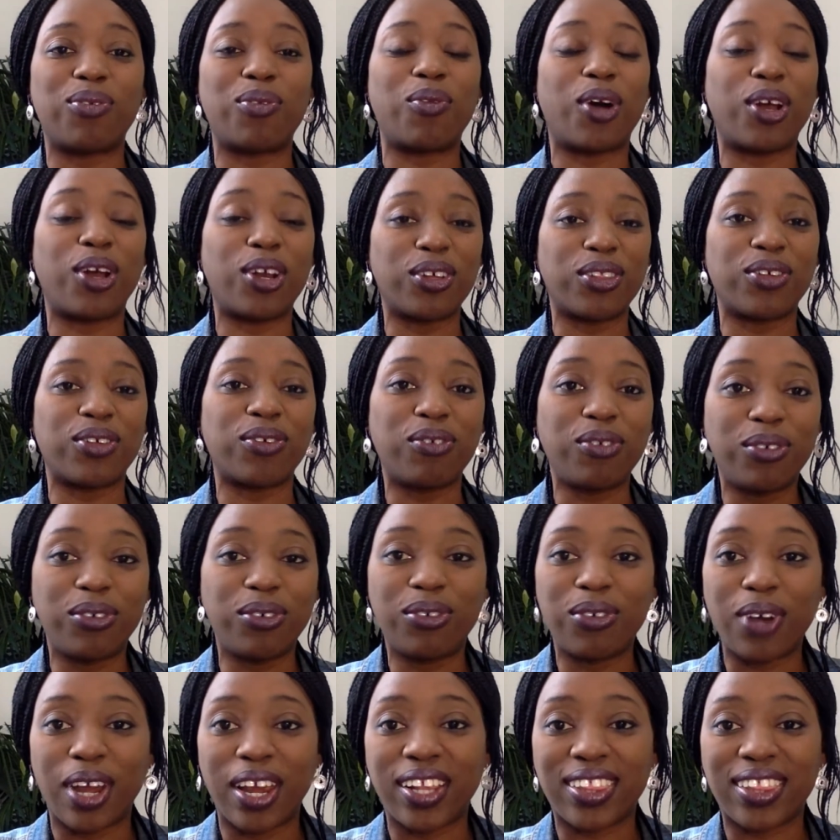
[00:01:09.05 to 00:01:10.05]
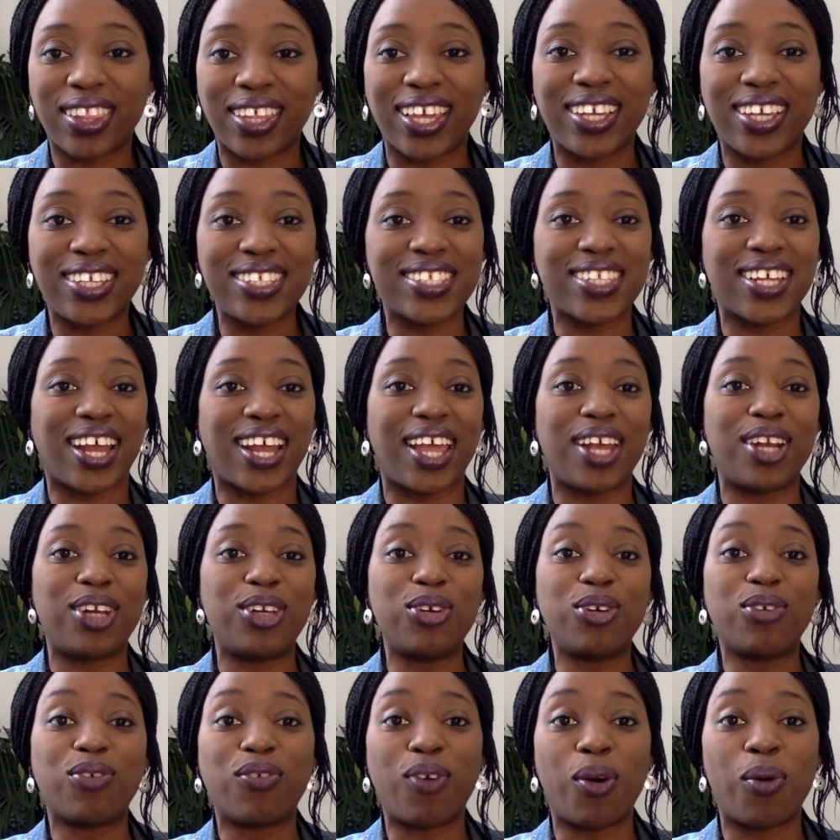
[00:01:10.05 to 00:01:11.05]
One of the great things that I
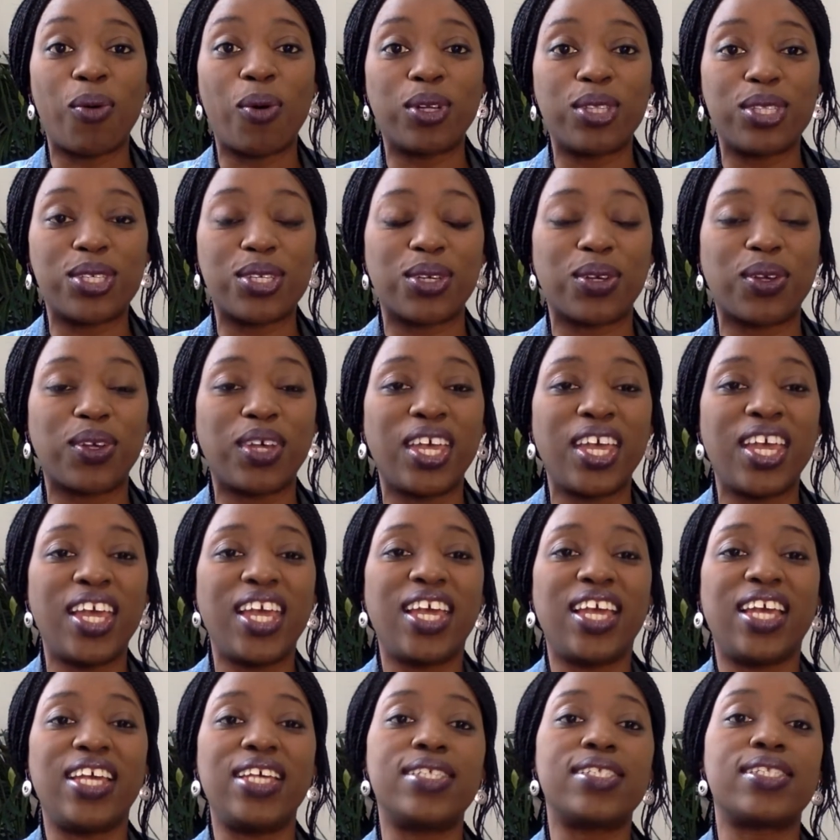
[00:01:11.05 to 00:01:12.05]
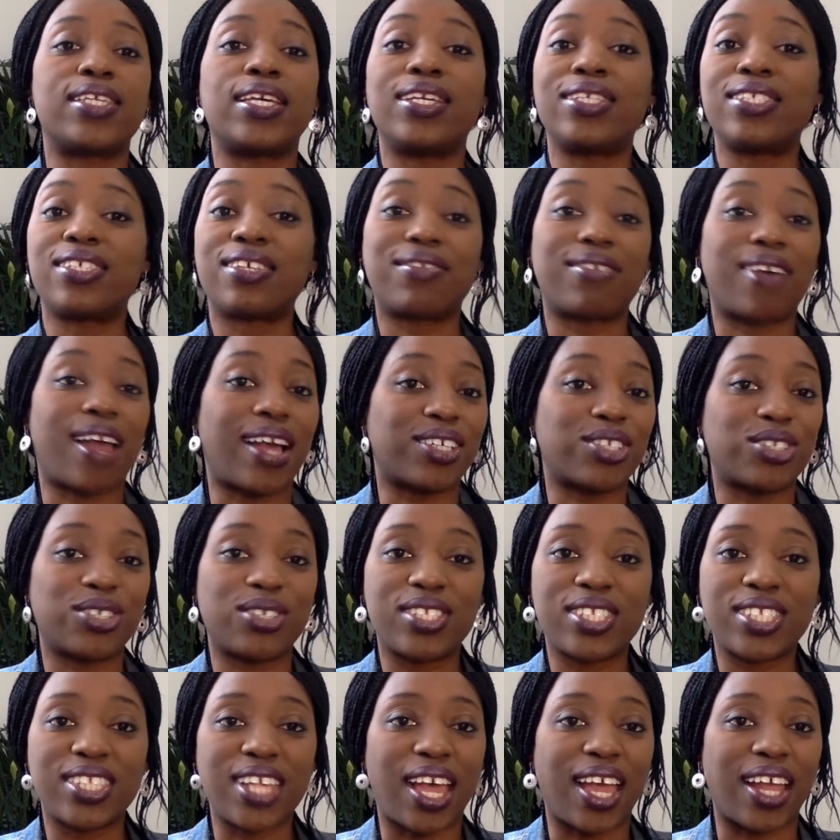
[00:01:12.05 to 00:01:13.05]
look forward to is the
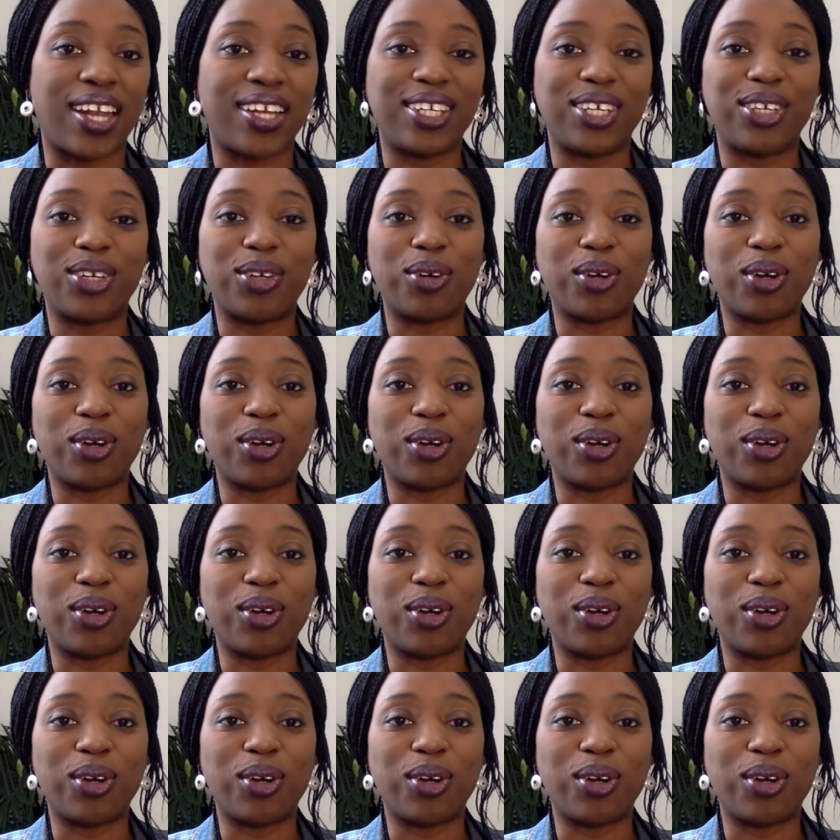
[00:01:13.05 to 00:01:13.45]
interactions that,